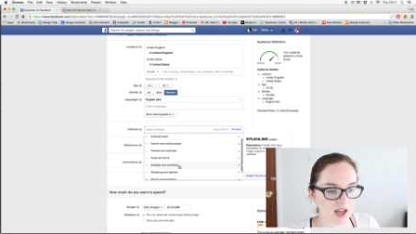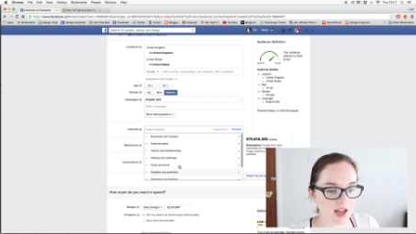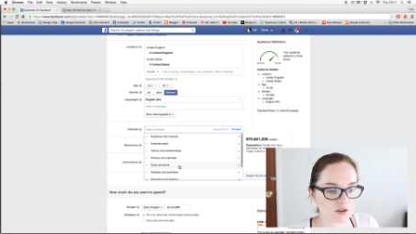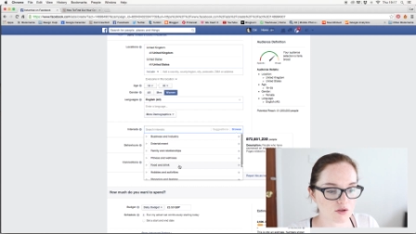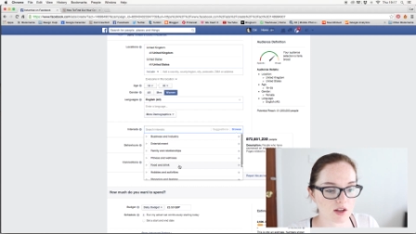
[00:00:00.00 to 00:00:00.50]

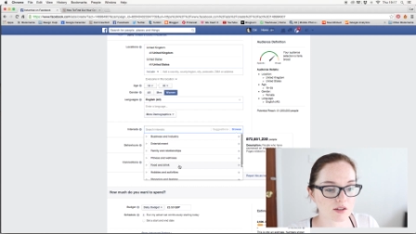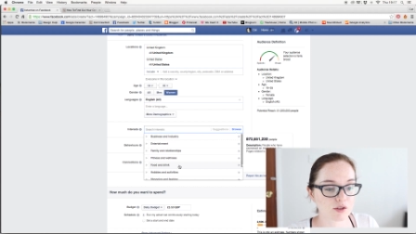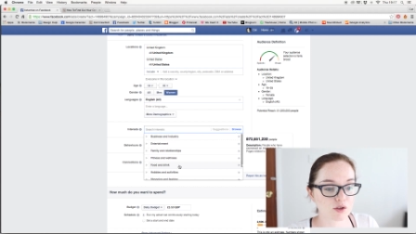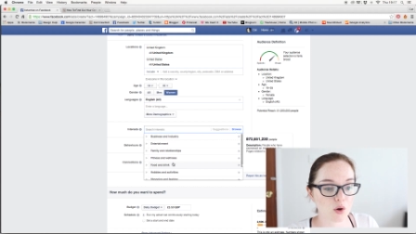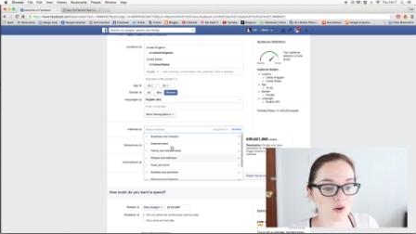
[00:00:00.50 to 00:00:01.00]
interest.
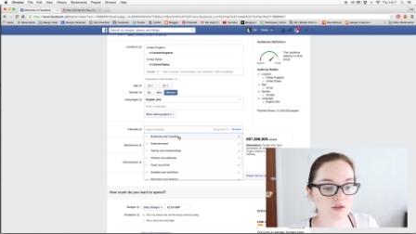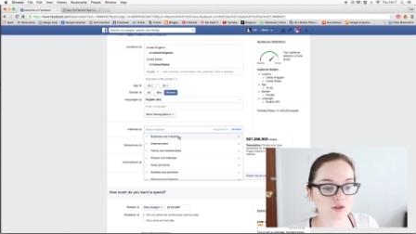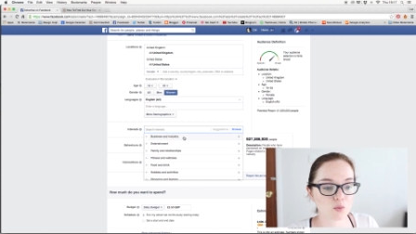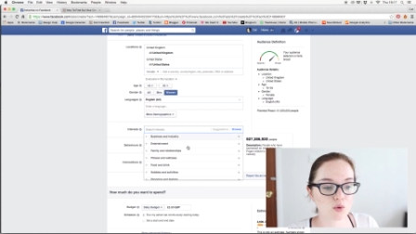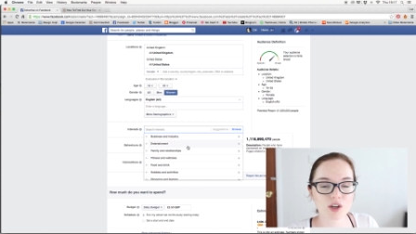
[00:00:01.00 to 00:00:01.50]
So if
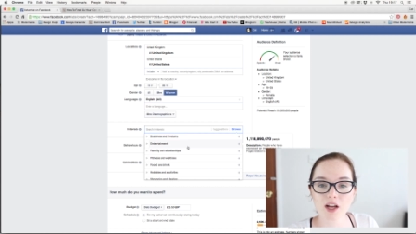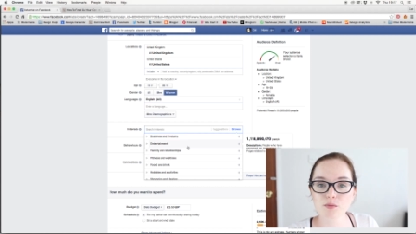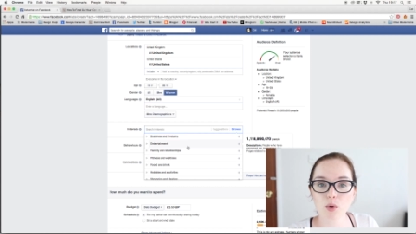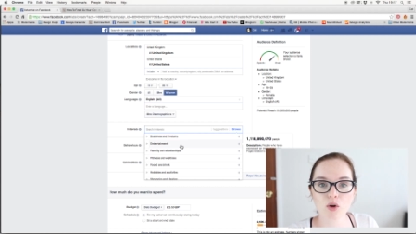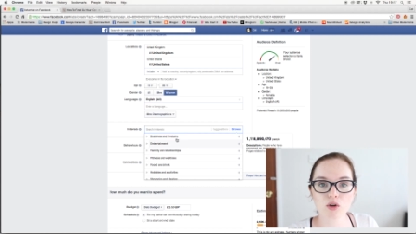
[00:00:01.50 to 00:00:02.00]
someone has
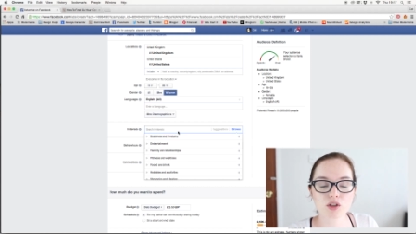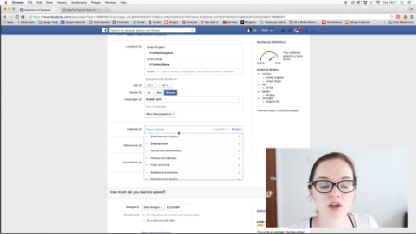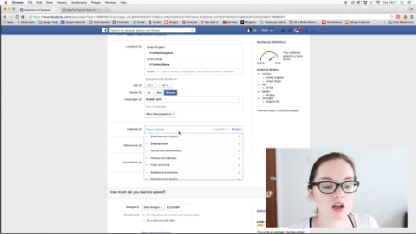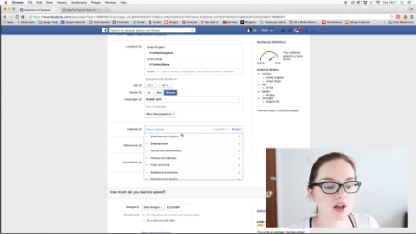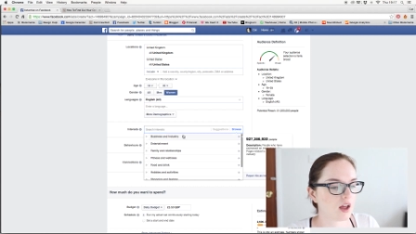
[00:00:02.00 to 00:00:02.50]
put
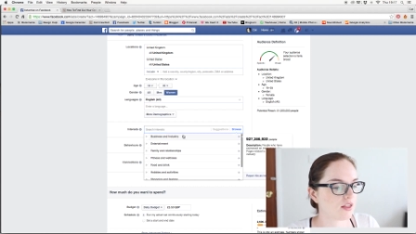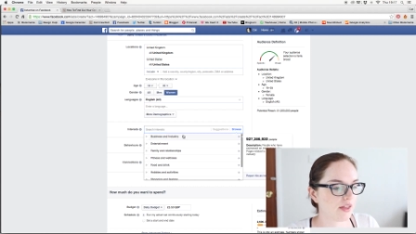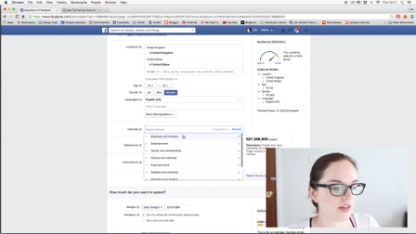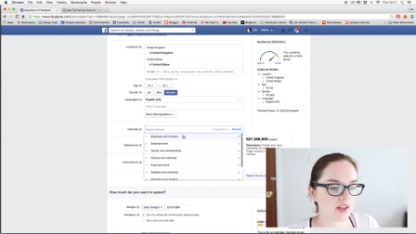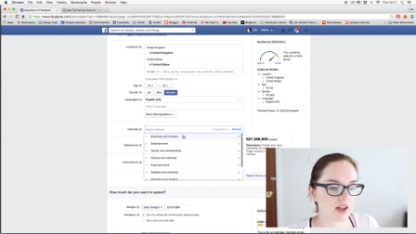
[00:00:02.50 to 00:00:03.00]

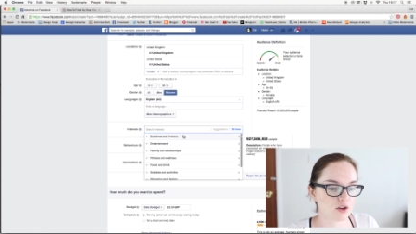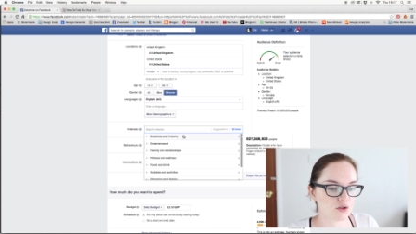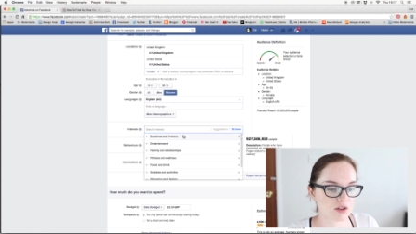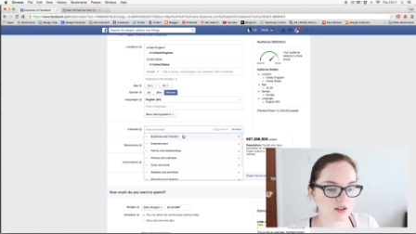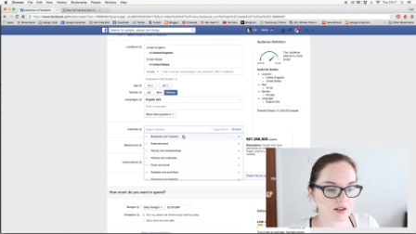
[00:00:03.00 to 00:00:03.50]
that they're
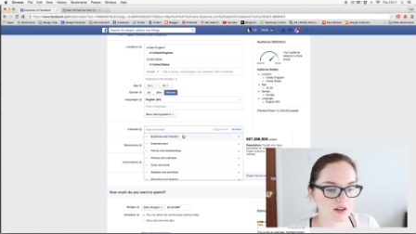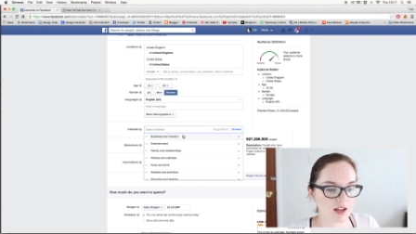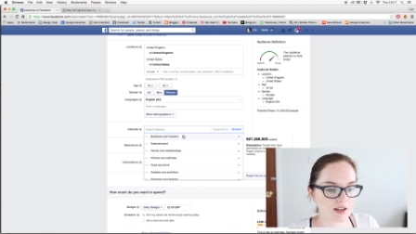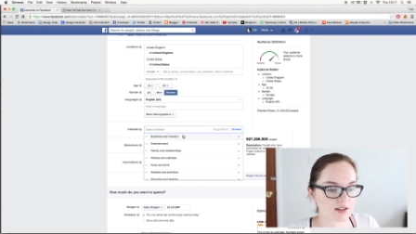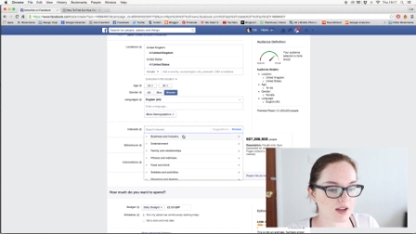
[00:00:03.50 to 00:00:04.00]
interested in
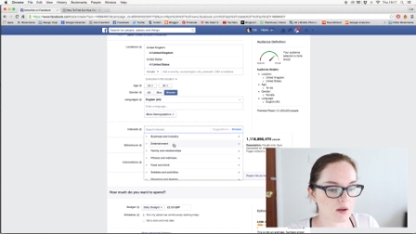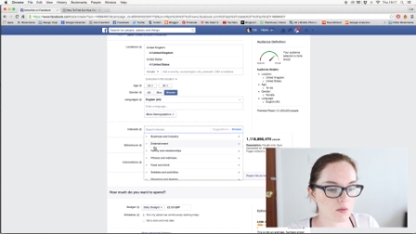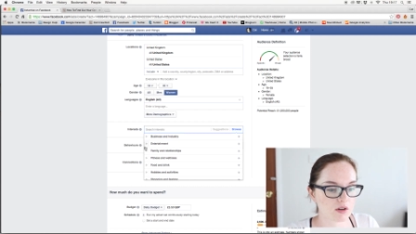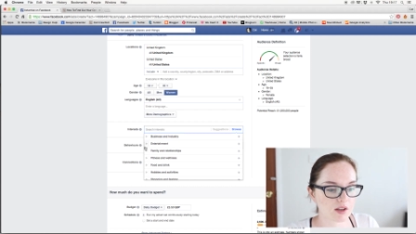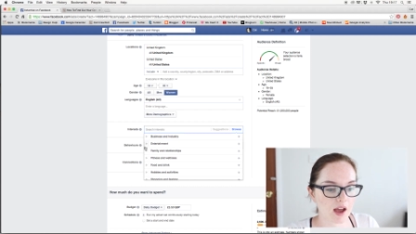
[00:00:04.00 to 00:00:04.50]

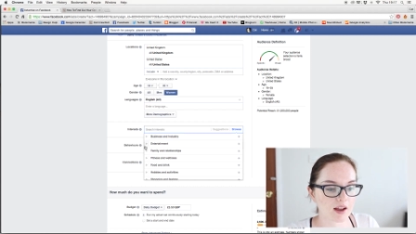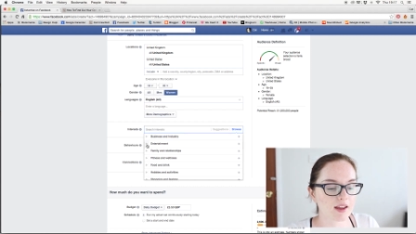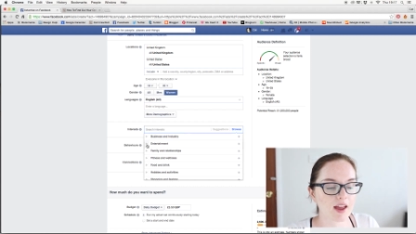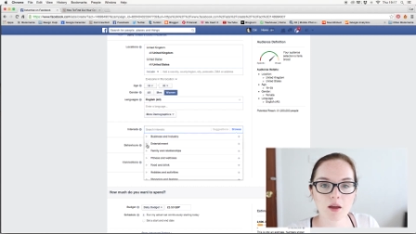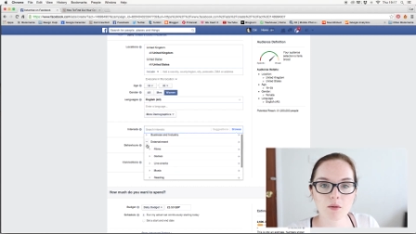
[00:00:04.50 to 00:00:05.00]
entertainment and
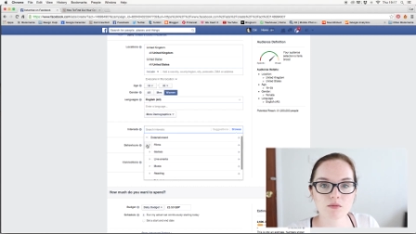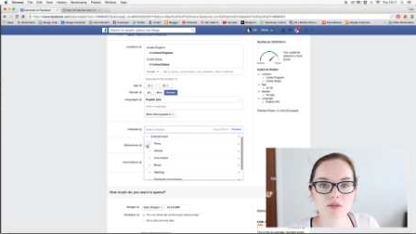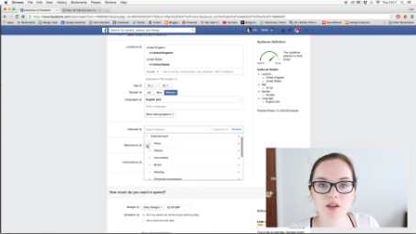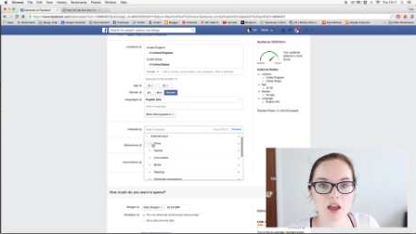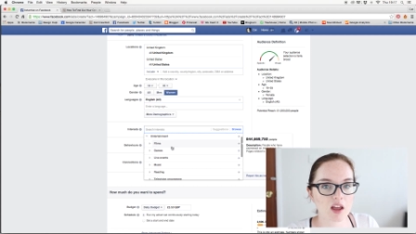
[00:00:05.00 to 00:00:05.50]

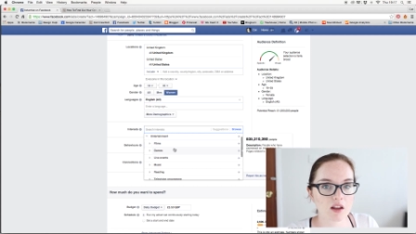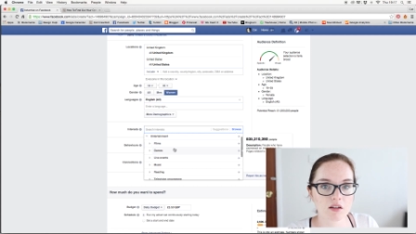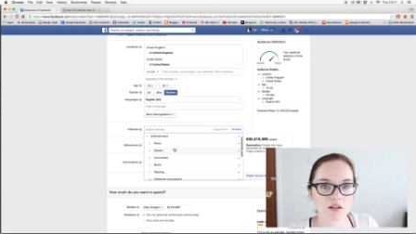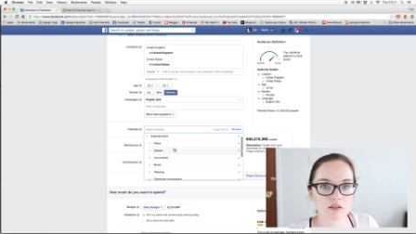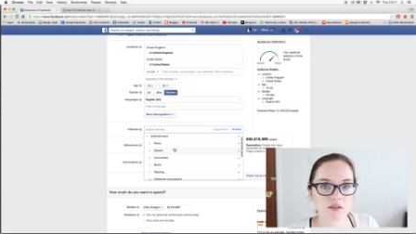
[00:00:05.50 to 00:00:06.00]
games
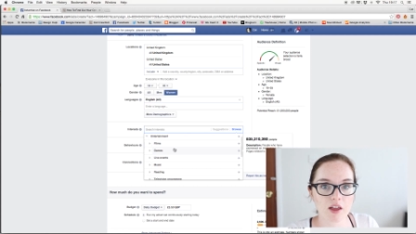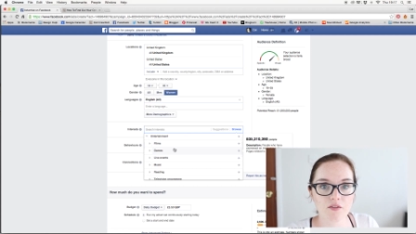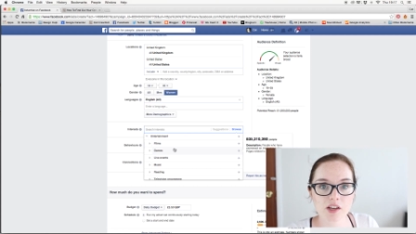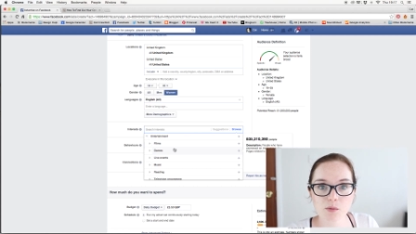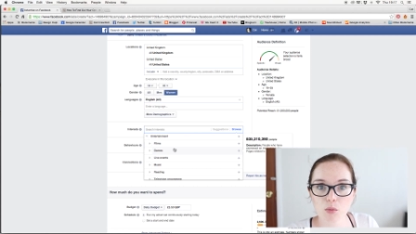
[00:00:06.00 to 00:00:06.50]
in their
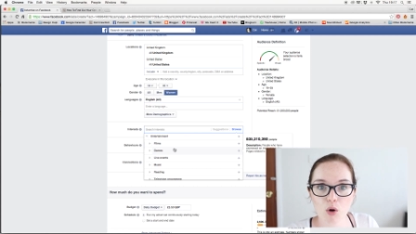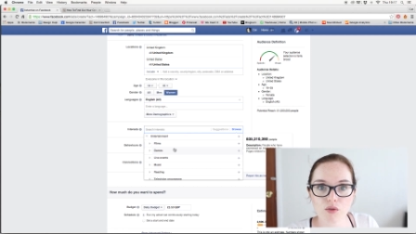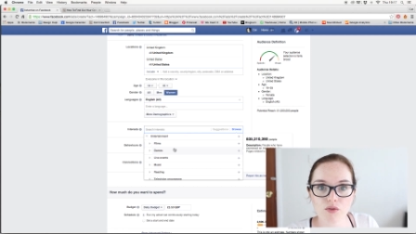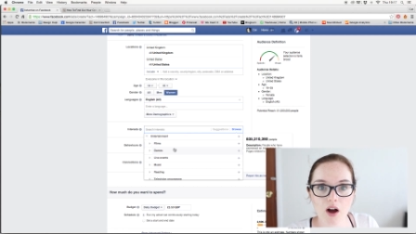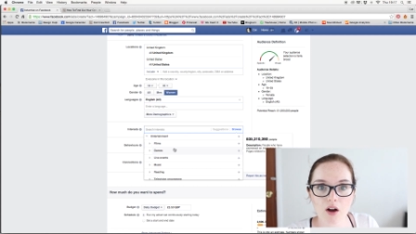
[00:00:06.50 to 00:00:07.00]
Facebook
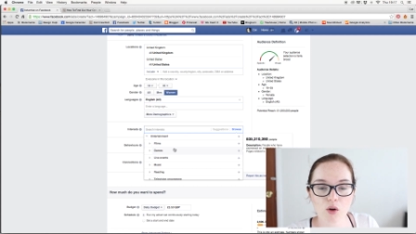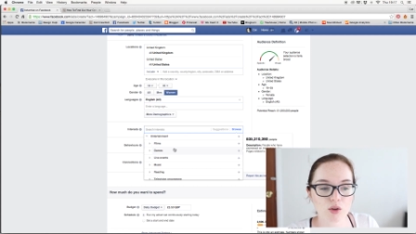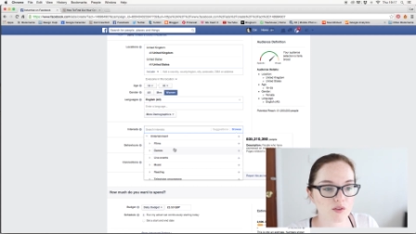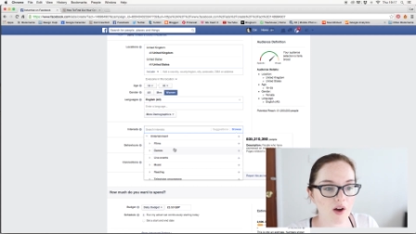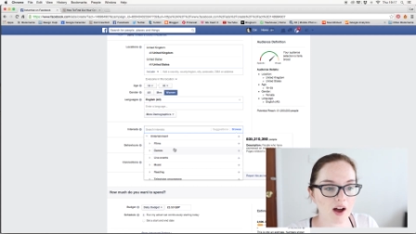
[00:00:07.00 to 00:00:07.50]
profile, or
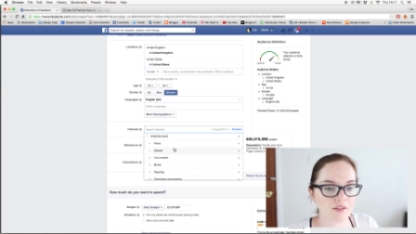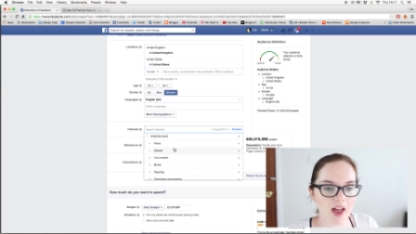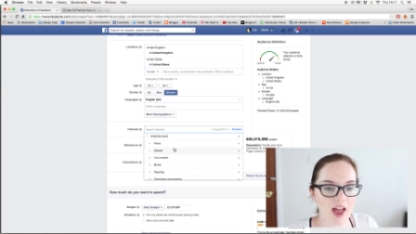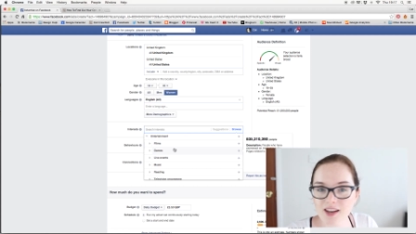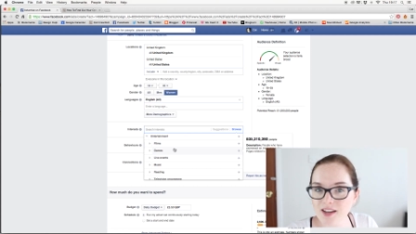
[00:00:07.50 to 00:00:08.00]
they've had
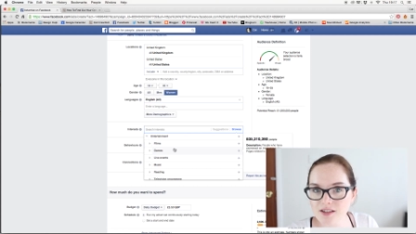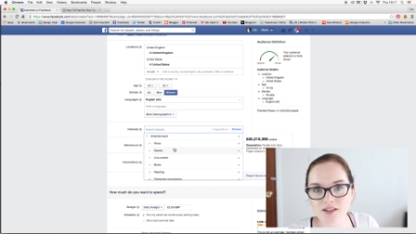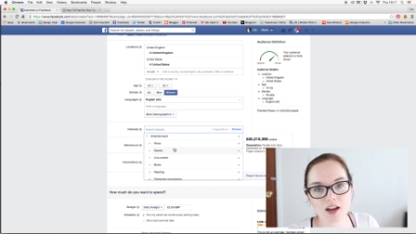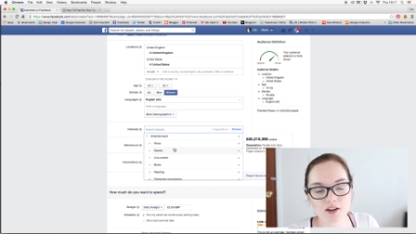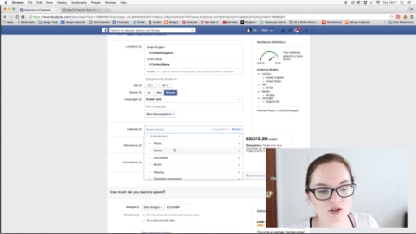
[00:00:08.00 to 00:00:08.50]
any
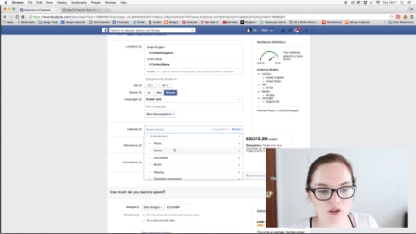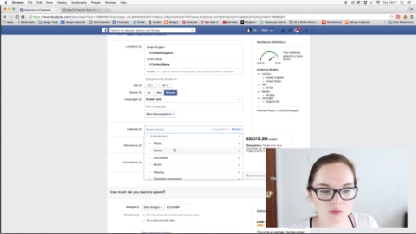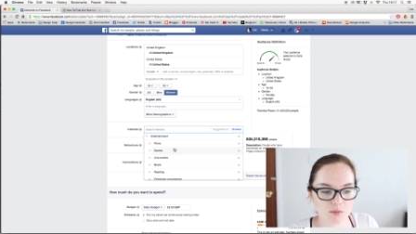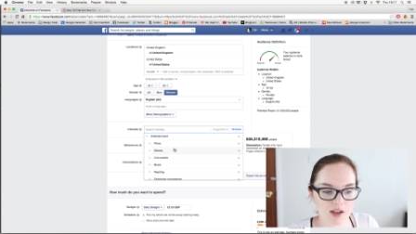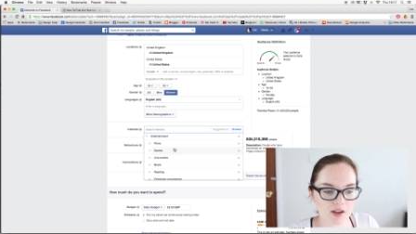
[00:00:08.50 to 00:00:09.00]
indication
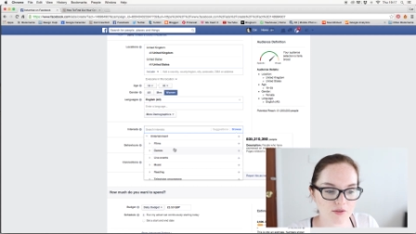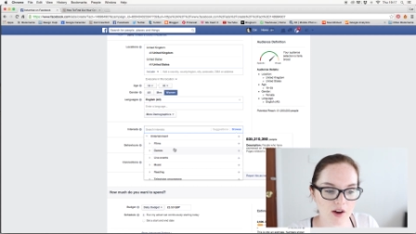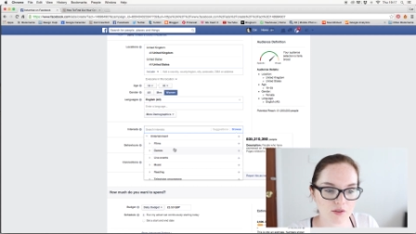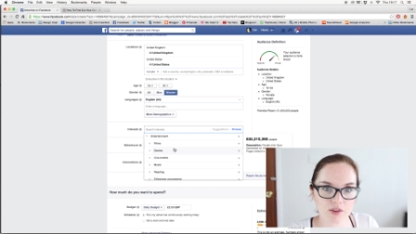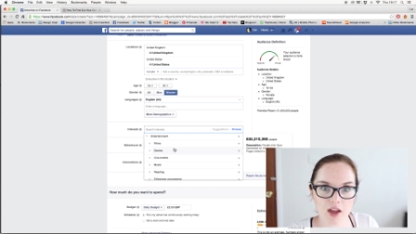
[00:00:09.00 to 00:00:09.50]
of being a
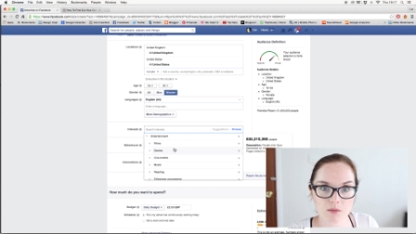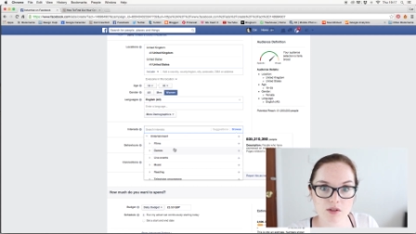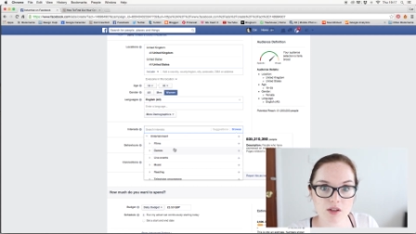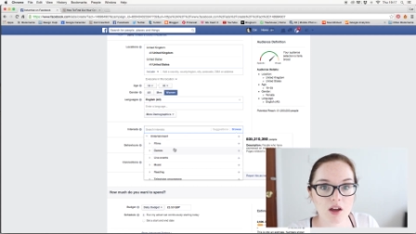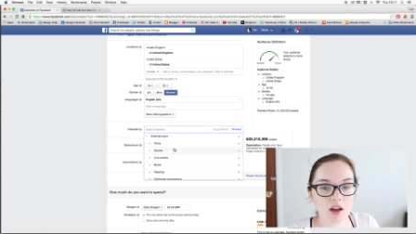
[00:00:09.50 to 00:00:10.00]
fan of games